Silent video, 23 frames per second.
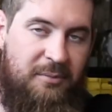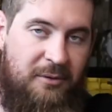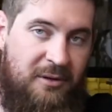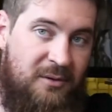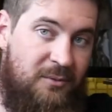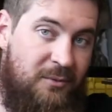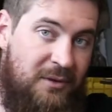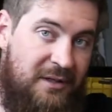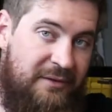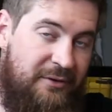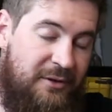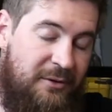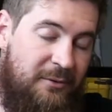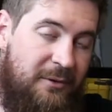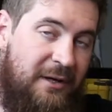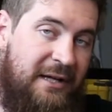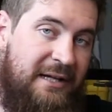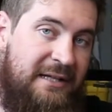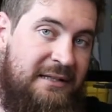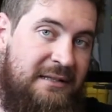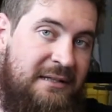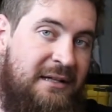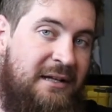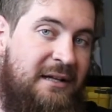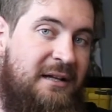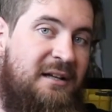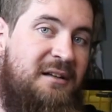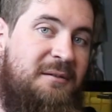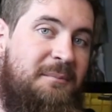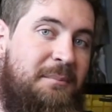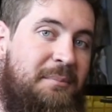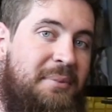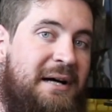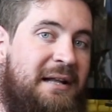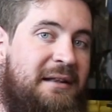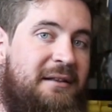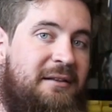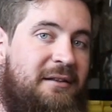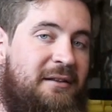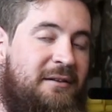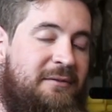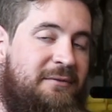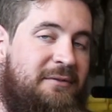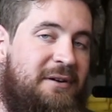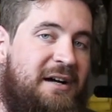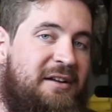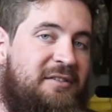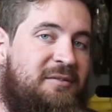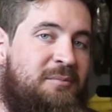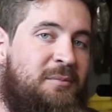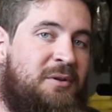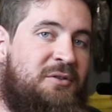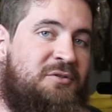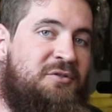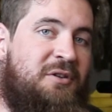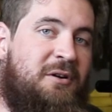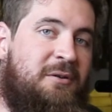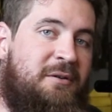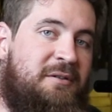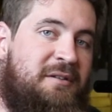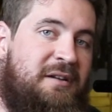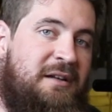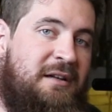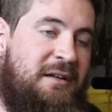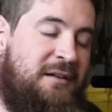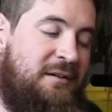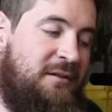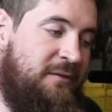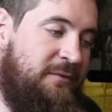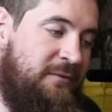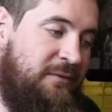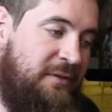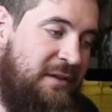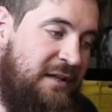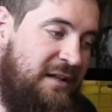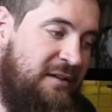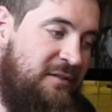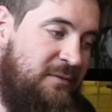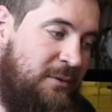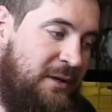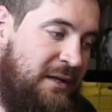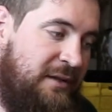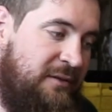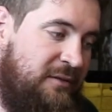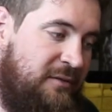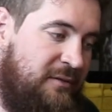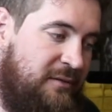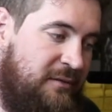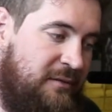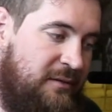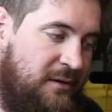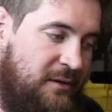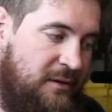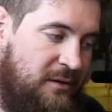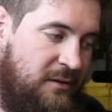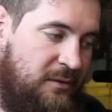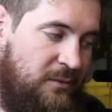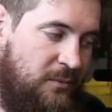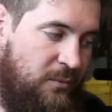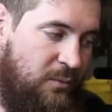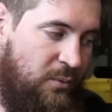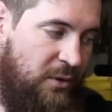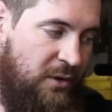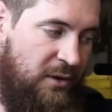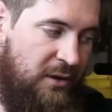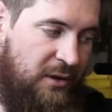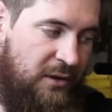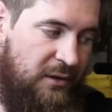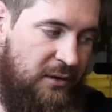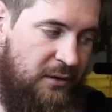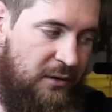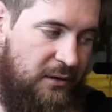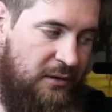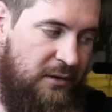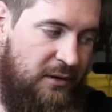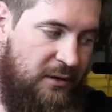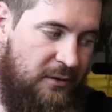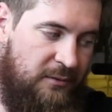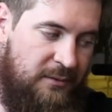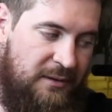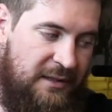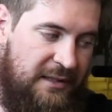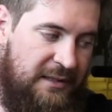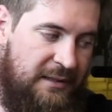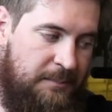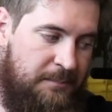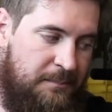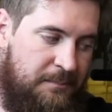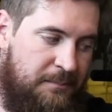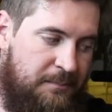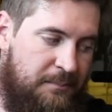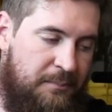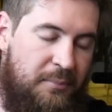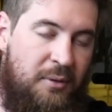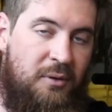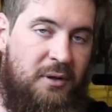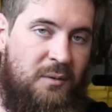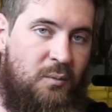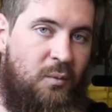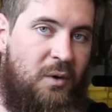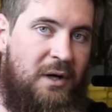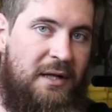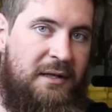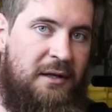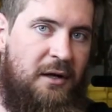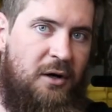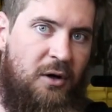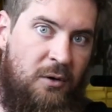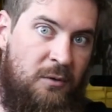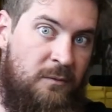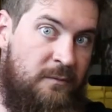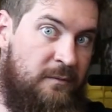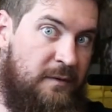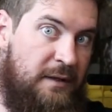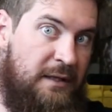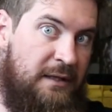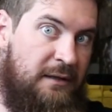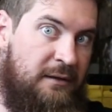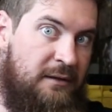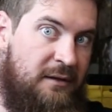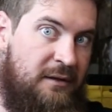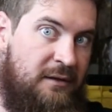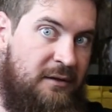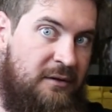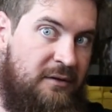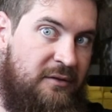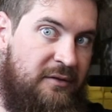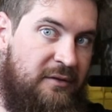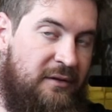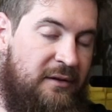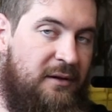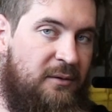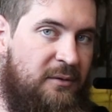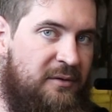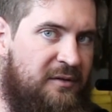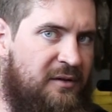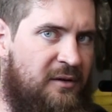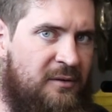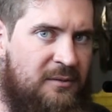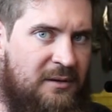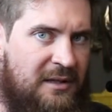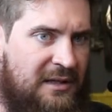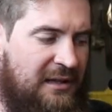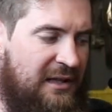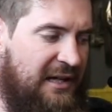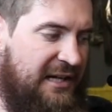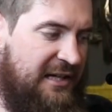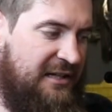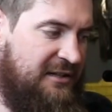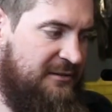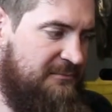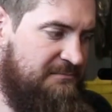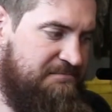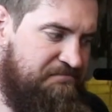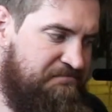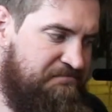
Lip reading: 0.1 of a grain, but the vast majority of these ones were only 0.1 over. So there was only like